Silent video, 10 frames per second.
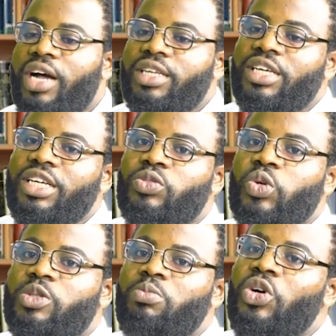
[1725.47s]
I think it
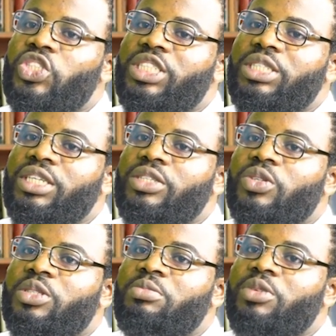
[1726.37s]
was much
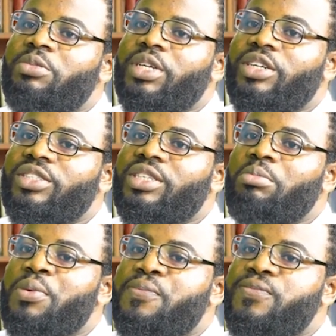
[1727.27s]
because
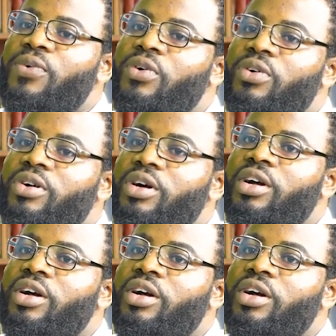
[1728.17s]
before